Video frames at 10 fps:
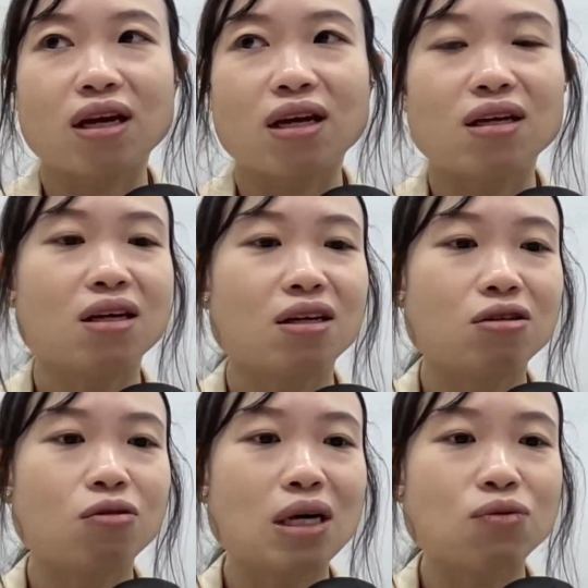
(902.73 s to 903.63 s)
Okay,
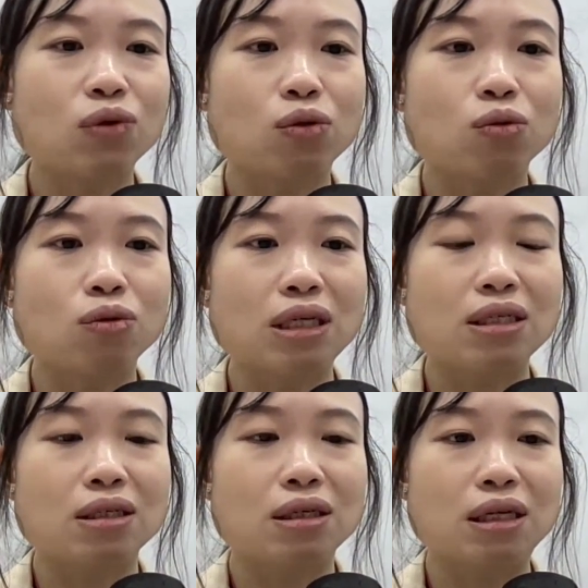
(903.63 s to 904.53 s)
so once we do
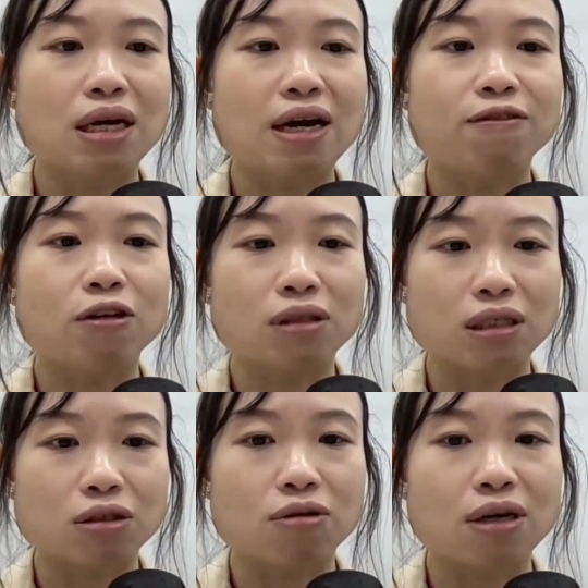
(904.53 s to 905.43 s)
this
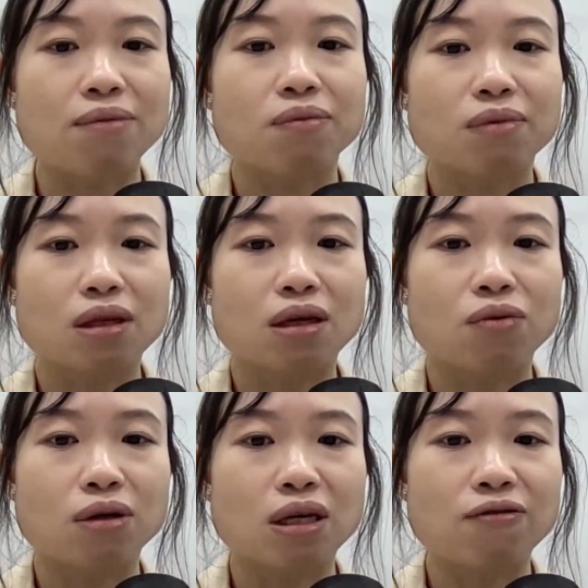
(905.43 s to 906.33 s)
df.describe,
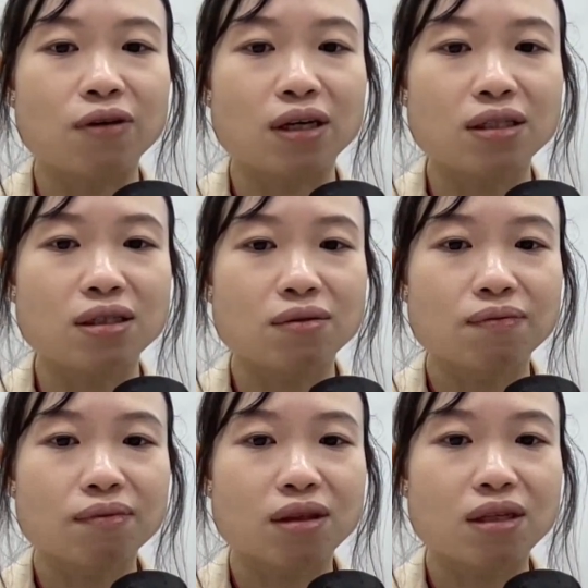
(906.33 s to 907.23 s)
it will give us
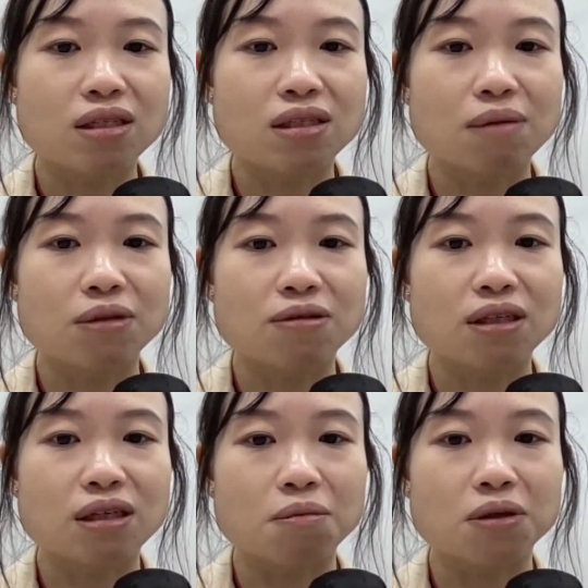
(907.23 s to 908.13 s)
this
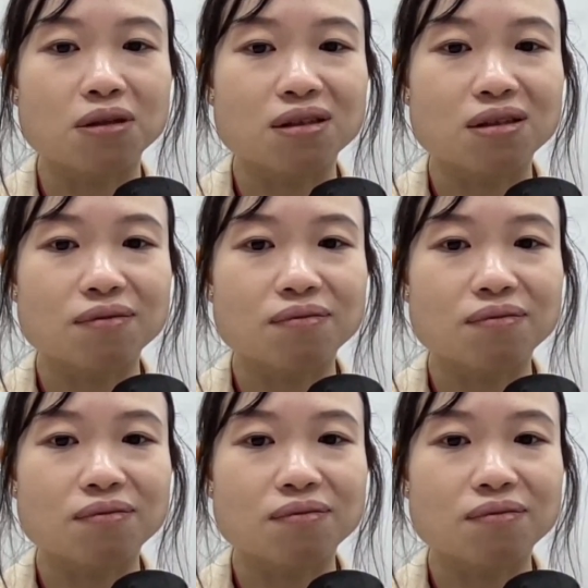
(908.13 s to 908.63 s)
summary table.